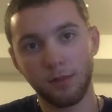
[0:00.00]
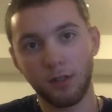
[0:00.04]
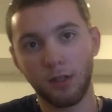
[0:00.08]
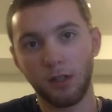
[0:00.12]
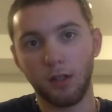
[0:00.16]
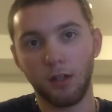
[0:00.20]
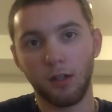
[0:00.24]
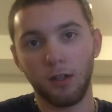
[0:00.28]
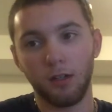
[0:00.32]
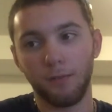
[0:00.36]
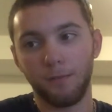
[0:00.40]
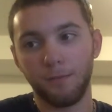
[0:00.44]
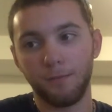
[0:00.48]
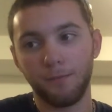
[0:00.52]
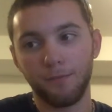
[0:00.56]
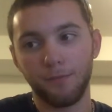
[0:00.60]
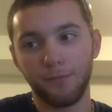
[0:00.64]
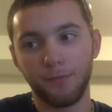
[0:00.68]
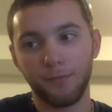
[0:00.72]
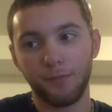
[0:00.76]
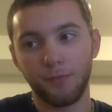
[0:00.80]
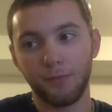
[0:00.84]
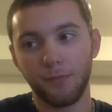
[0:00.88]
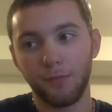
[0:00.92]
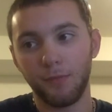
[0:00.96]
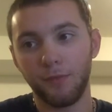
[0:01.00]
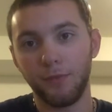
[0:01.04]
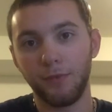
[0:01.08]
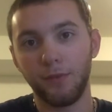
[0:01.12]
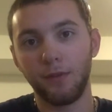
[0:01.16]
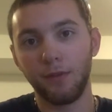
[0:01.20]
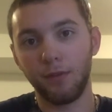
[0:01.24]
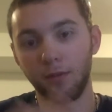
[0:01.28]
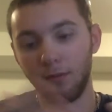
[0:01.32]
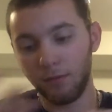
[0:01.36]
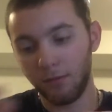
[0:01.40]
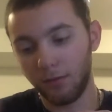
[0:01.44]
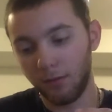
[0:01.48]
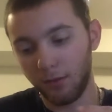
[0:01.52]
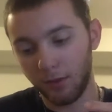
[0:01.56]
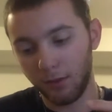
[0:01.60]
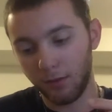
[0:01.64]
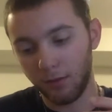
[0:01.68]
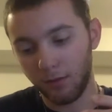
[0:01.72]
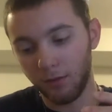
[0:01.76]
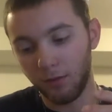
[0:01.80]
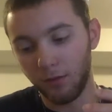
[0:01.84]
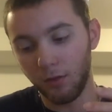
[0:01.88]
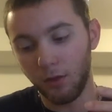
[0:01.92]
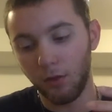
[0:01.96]
uh,
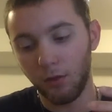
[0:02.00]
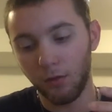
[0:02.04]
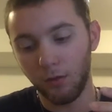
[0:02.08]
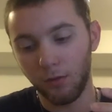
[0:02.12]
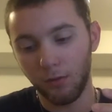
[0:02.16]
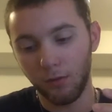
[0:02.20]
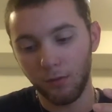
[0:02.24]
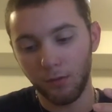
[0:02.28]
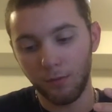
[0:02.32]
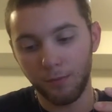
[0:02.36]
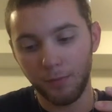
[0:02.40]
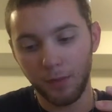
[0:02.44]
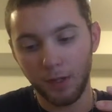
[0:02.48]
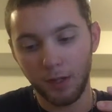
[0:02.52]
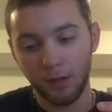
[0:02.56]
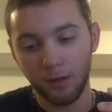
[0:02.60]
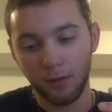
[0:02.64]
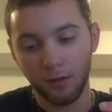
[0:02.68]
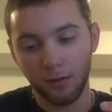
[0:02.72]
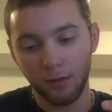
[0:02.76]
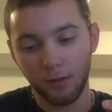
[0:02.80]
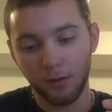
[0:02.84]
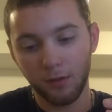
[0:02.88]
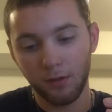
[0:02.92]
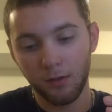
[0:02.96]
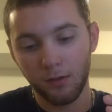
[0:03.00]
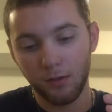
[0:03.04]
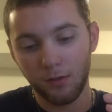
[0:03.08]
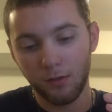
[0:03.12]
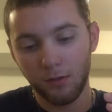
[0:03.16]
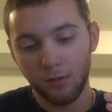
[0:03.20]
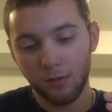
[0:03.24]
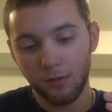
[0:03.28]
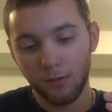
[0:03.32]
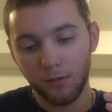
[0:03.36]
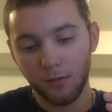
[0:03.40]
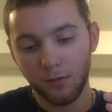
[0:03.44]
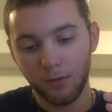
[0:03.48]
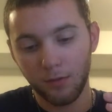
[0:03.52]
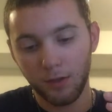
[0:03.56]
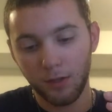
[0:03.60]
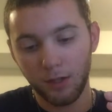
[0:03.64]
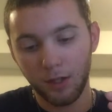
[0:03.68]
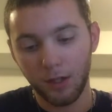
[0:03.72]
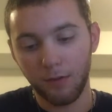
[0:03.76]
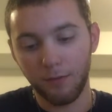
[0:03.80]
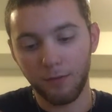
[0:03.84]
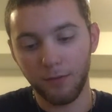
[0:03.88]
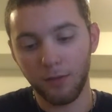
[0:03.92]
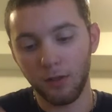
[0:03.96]
know better
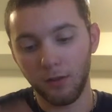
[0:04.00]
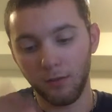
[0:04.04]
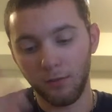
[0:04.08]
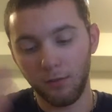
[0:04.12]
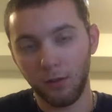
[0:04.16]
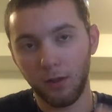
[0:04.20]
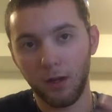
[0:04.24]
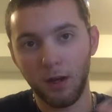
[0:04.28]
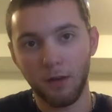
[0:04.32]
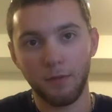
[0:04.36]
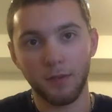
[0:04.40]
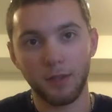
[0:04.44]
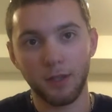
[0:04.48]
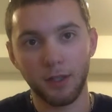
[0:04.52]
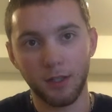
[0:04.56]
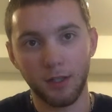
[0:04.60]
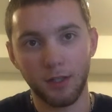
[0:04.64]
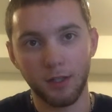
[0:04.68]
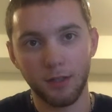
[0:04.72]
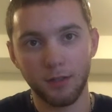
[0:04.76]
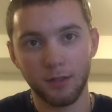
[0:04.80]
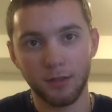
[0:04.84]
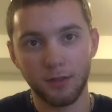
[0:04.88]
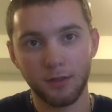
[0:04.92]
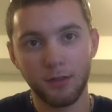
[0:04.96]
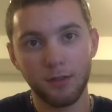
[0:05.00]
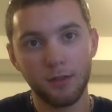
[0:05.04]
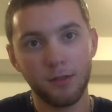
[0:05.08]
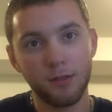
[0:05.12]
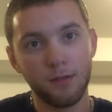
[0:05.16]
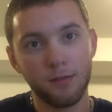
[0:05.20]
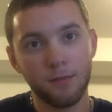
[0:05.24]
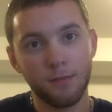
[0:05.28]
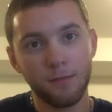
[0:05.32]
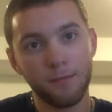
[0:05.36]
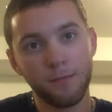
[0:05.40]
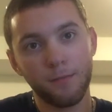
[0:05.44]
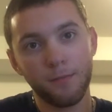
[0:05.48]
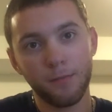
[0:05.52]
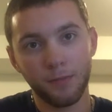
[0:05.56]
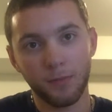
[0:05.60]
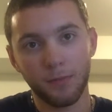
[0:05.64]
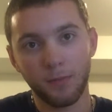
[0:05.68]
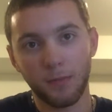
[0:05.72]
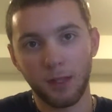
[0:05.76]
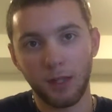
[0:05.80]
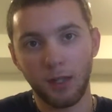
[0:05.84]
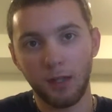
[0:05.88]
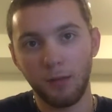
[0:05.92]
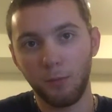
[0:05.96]
get a feel of where everything is
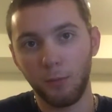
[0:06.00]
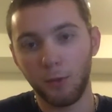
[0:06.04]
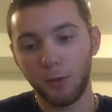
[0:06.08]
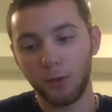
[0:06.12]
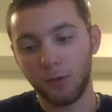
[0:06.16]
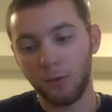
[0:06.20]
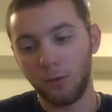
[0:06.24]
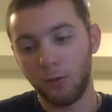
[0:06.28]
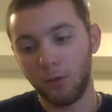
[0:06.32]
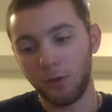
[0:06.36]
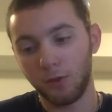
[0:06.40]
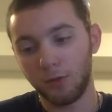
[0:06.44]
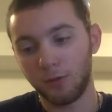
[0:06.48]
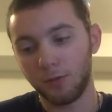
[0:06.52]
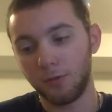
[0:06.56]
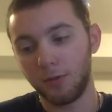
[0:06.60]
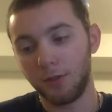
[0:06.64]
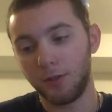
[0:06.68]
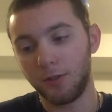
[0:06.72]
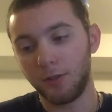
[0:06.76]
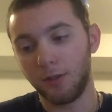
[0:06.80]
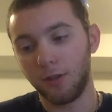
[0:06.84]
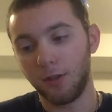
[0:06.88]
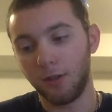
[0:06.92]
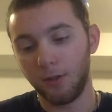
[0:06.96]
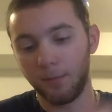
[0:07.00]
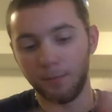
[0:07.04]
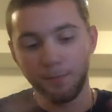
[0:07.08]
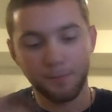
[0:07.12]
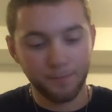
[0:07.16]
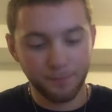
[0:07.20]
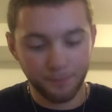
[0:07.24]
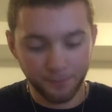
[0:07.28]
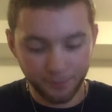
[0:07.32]
and what all the streets are